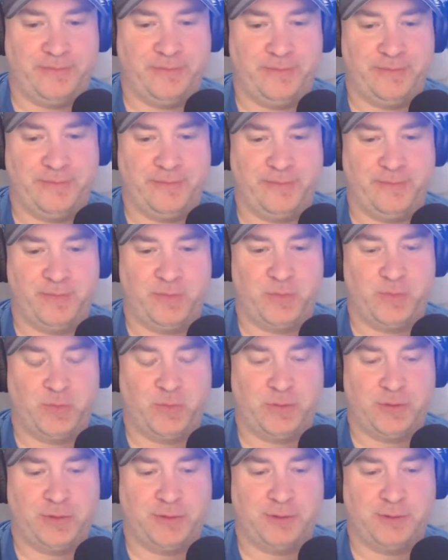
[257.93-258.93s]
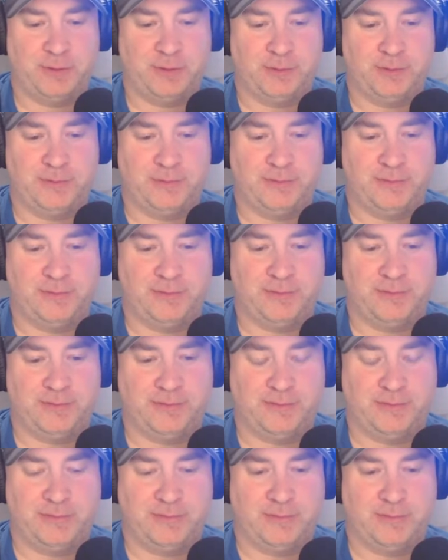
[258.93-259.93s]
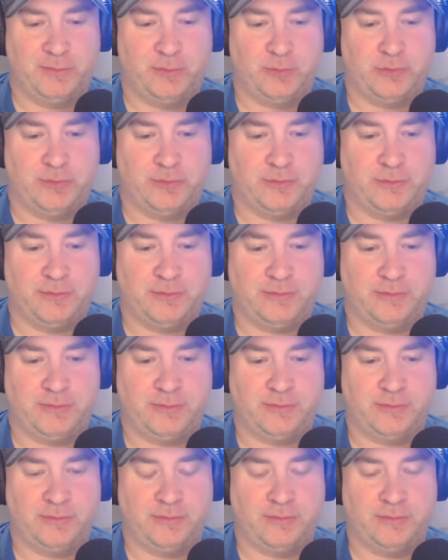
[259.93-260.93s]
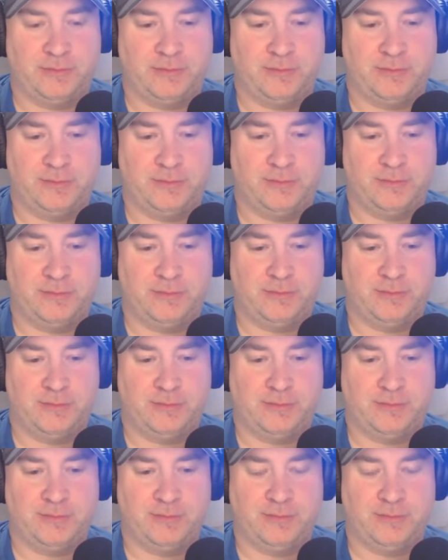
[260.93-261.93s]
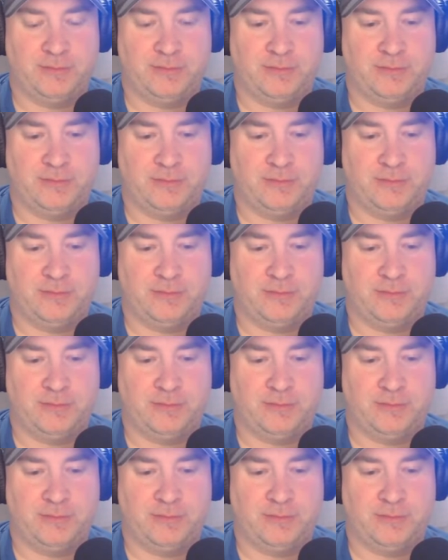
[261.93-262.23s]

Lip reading: This person isn't speaking.